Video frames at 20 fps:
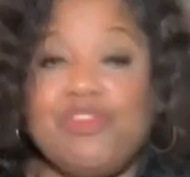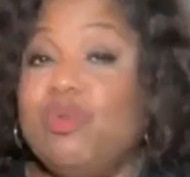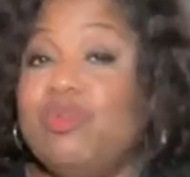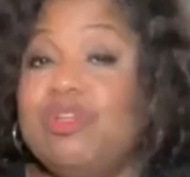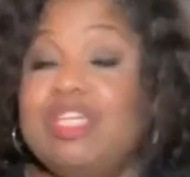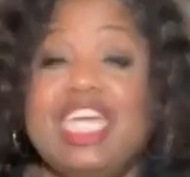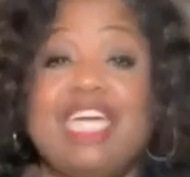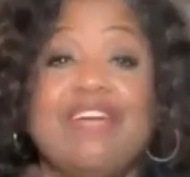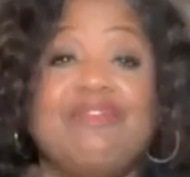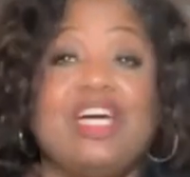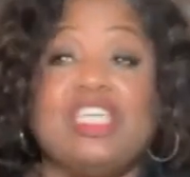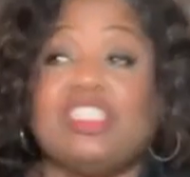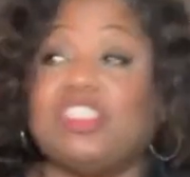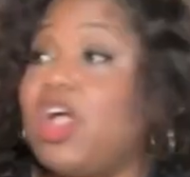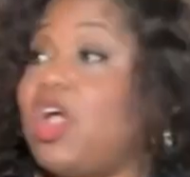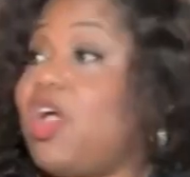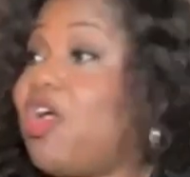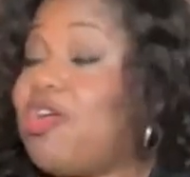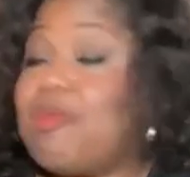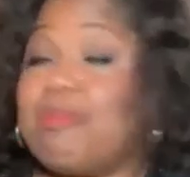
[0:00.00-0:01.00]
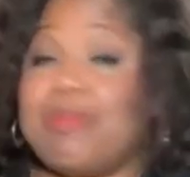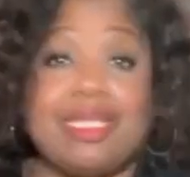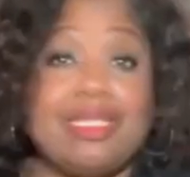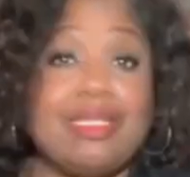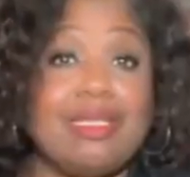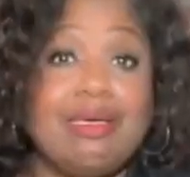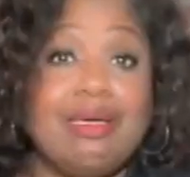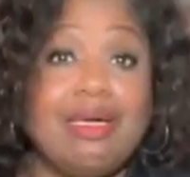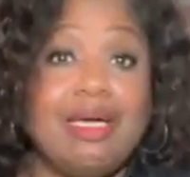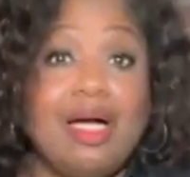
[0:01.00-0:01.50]
If you lived as a
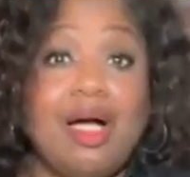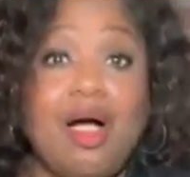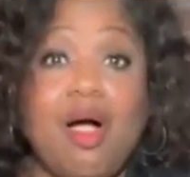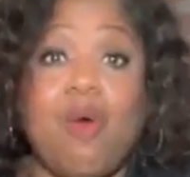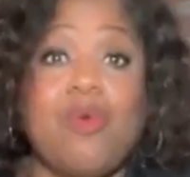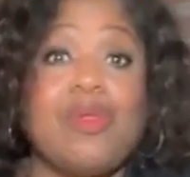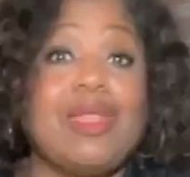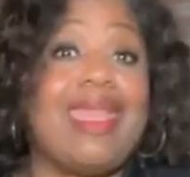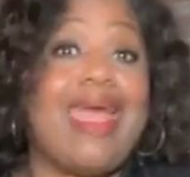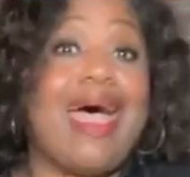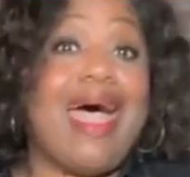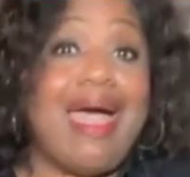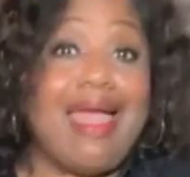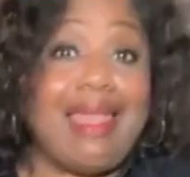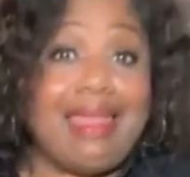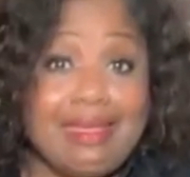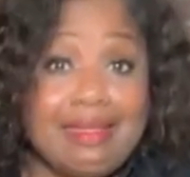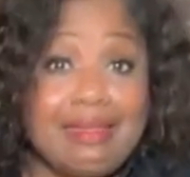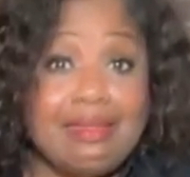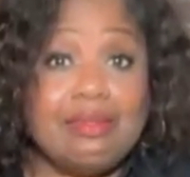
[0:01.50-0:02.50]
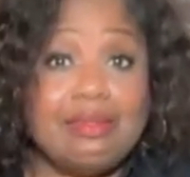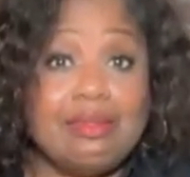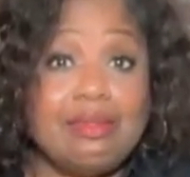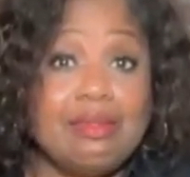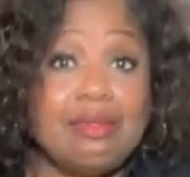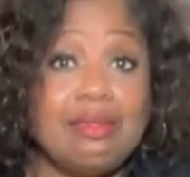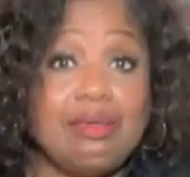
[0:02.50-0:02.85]
hermit on an island,